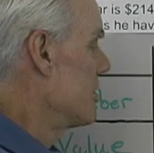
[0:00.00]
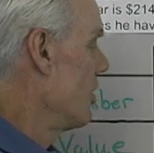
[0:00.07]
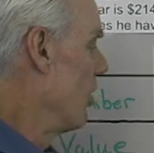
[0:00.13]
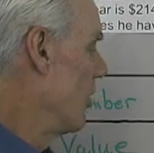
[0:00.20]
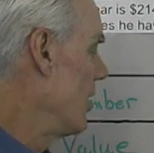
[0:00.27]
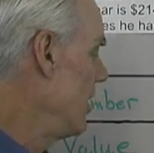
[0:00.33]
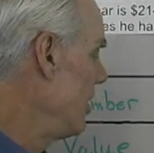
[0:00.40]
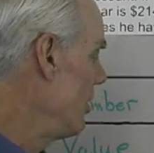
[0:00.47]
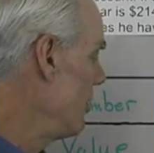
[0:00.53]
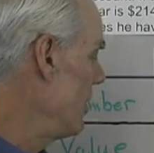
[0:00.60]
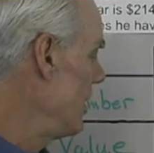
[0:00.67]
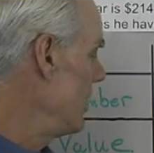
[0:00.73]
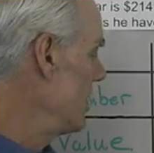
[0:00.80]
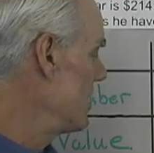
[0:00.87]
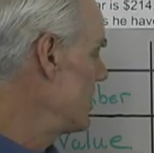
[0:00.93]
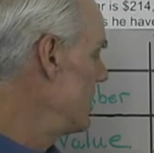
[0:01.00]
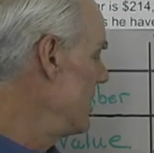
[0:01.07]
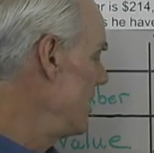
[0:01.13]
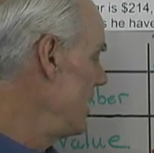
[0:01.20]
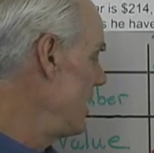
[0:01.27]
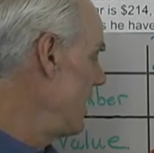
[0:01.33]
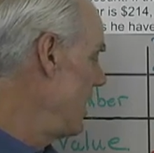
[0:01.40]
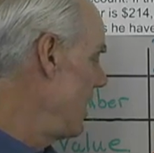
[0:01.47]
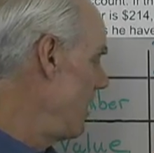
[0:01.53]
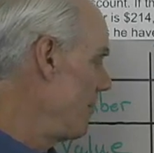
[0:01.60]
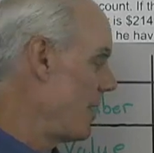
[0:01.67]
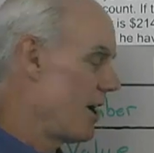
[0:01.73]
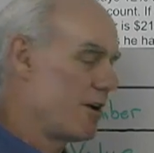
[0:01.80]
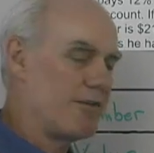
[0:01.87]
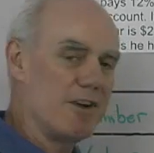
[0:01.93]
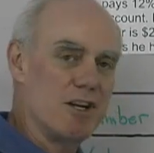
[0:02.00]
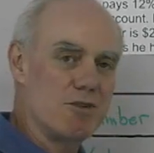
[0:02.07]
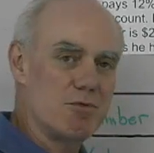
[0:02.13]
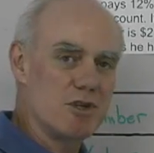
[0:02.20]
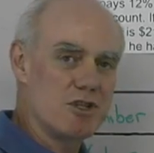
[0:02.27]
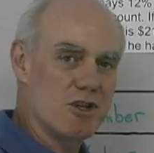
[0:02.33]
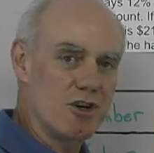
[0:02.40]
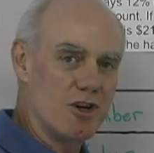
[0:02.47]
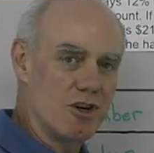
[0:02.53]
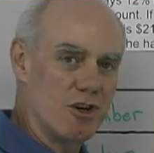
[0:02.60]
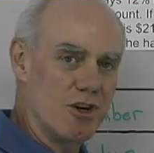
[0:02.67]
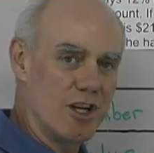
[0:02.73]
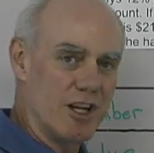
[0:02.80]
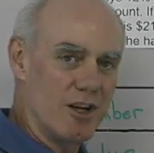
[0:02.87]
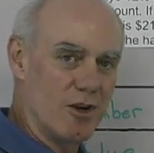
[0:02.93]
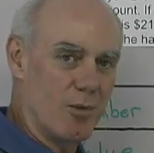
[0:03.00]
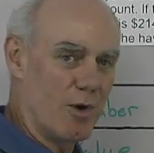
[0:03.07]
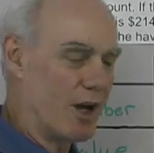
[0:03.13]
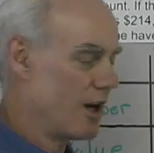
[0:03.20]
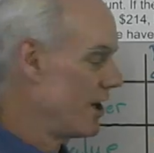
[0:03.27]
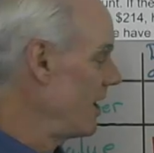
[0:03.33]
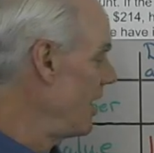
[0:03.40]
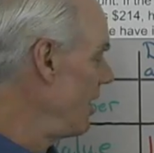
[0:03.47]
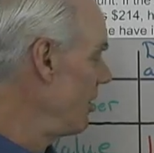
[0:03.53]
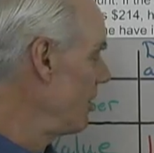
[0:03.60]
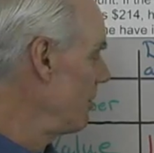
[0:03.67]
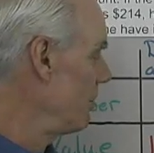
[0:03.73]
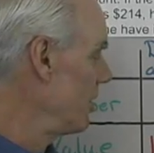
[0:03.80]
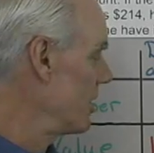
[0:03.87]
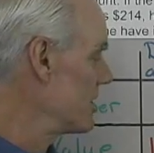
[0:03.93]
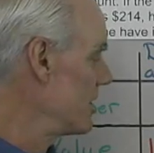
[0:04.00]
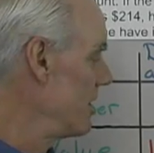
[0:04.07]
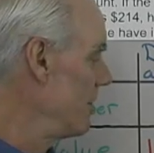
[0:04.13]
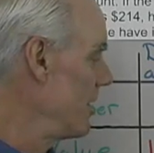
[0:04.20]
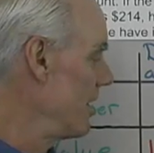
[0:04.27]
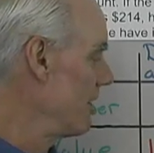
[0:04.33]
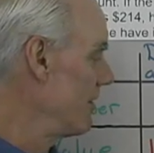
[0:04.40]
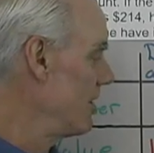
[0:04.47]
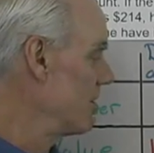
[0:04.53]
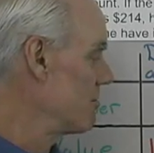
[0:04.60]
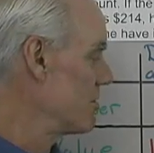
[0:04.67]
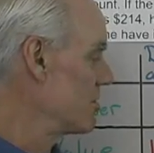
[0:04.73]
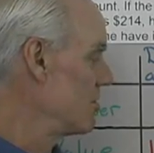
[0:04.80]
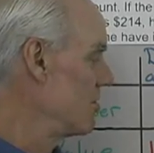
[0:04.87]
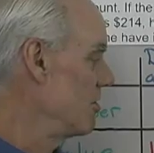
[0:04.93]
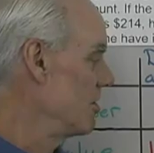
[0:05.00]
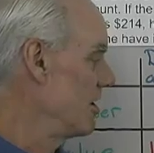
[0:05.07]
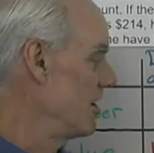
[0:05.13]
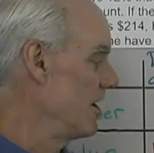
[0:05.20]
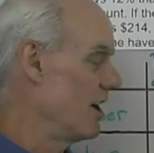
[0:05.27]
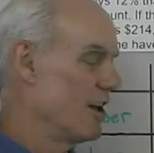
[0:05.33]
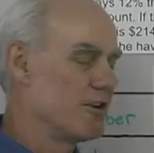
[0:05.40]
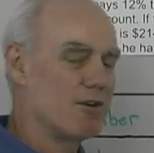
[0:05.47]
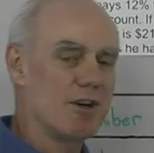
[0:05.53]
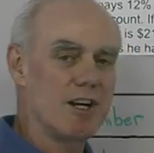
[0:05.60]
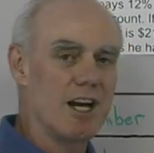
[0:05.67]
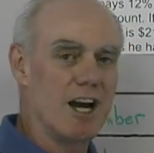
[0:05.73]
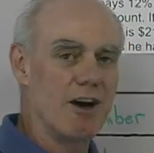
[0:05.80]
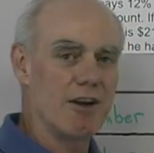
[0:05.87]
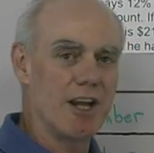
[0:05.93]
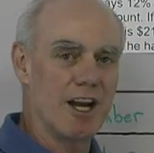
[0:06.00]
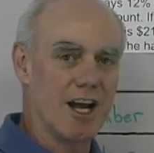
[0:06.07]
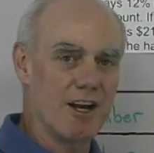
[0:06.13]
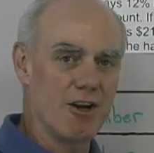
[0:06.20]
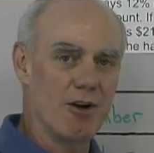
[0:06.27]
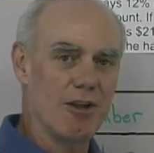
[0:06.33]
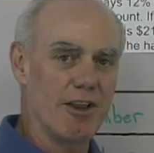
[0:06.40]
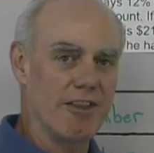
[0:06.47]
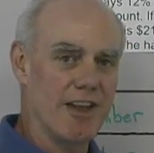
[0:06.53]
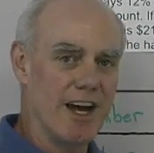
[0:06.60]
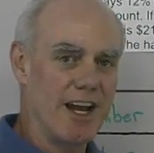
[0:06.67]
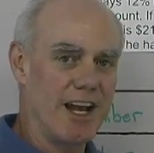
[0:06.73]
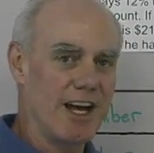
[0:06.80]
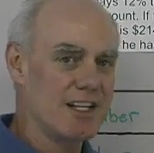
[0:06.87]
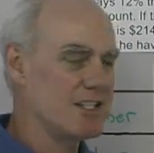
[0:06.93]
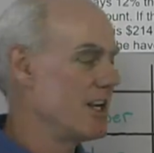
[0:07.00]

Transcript: So here is the amount of interest earned in the one account plus the amount of interest earned in the other account, and I know that that has